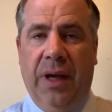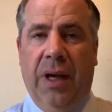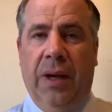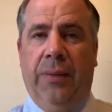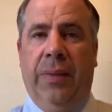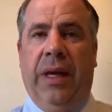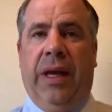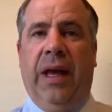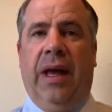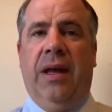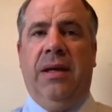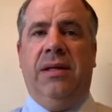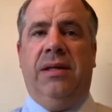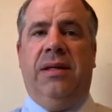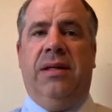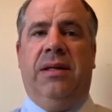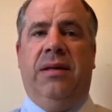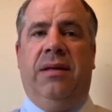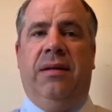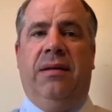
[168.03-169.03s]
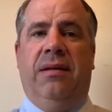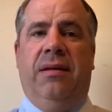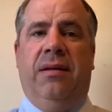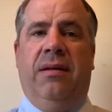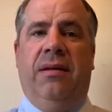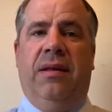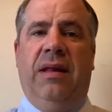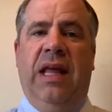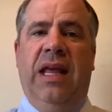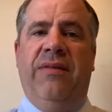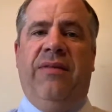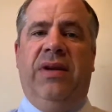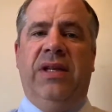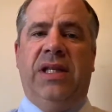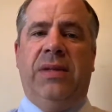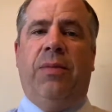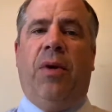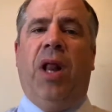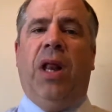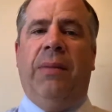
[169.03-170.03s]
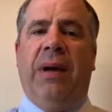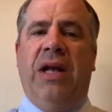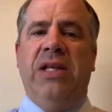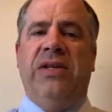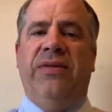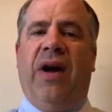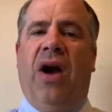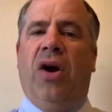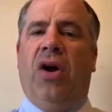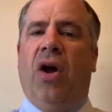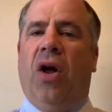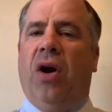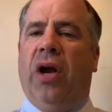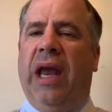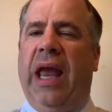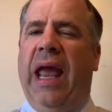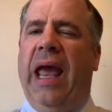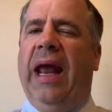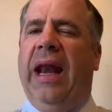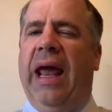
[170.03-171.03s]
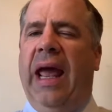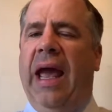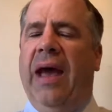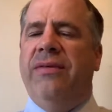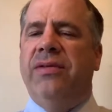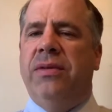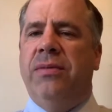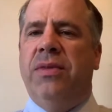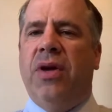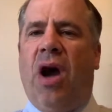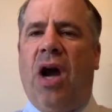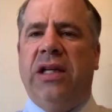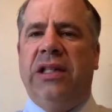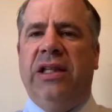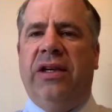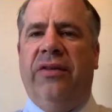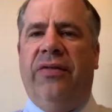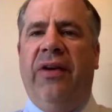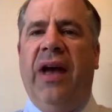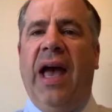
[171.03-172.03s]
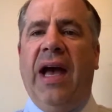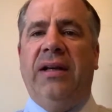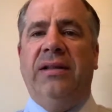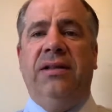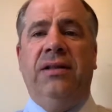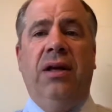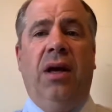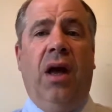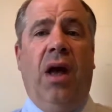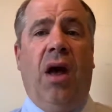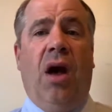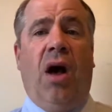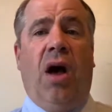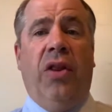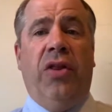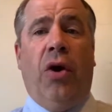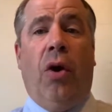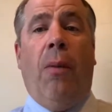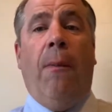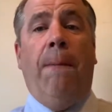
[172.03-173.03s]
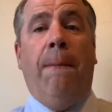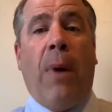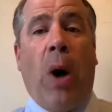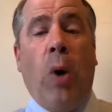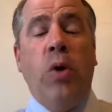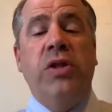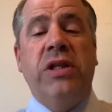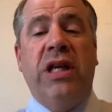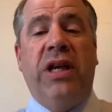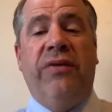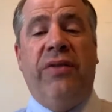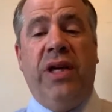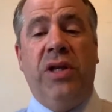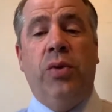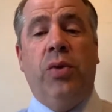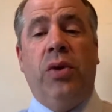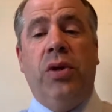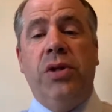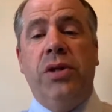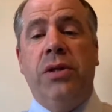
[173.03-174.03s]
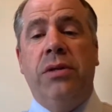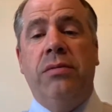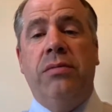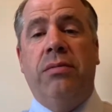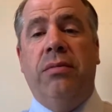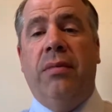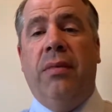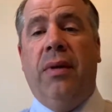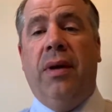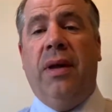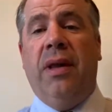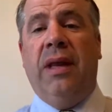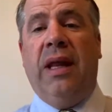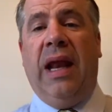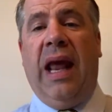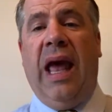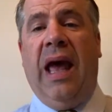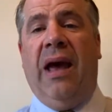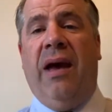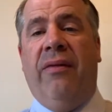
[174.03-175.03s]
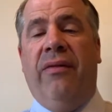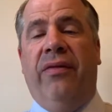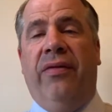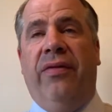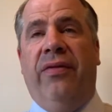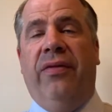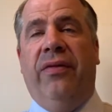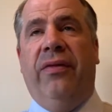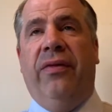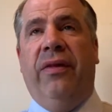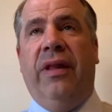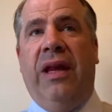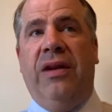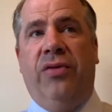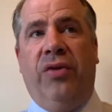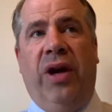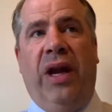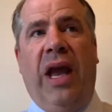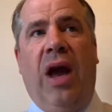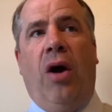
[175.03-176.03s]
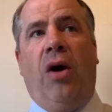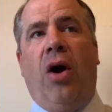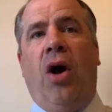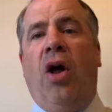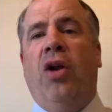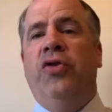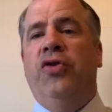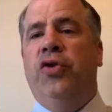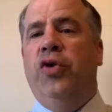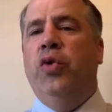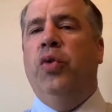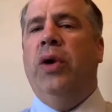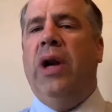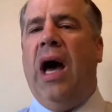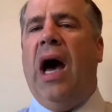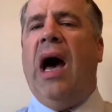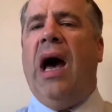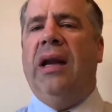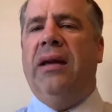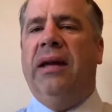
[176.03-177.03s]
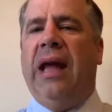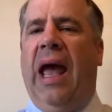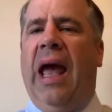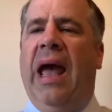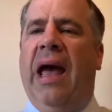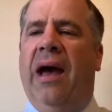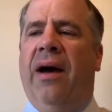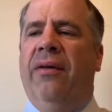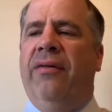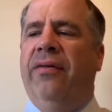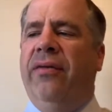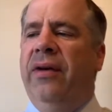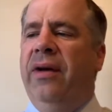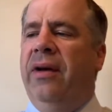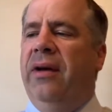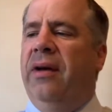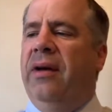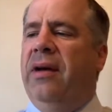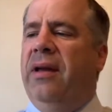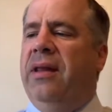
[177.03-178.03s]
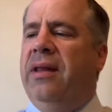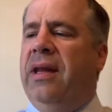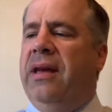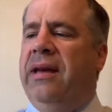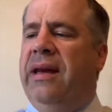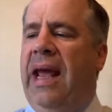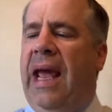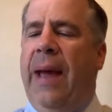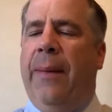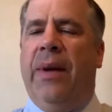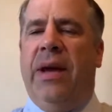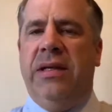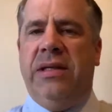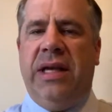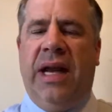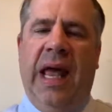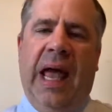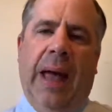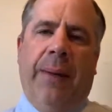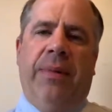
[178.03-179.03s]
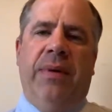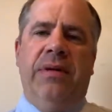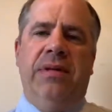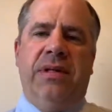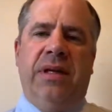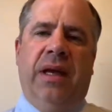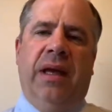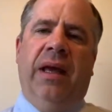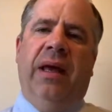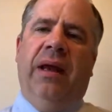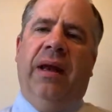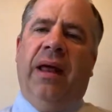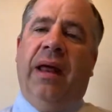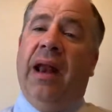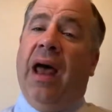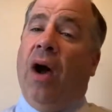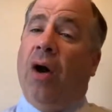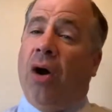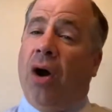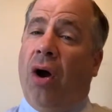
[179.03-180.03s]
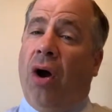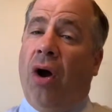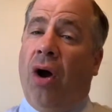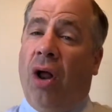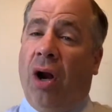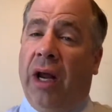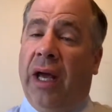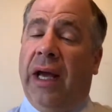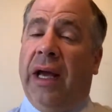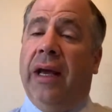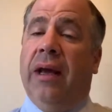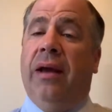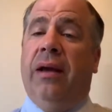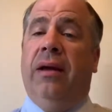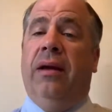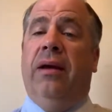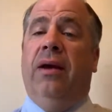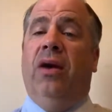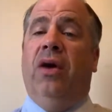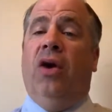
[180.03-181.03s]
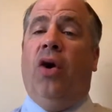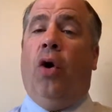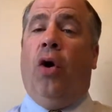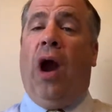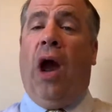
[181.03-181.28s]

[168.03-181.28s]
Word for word: because even small amounts of alcohol can have some toxic effects, although most individuals that have that drink alcohol do not have the damage that happens in an alcoholic or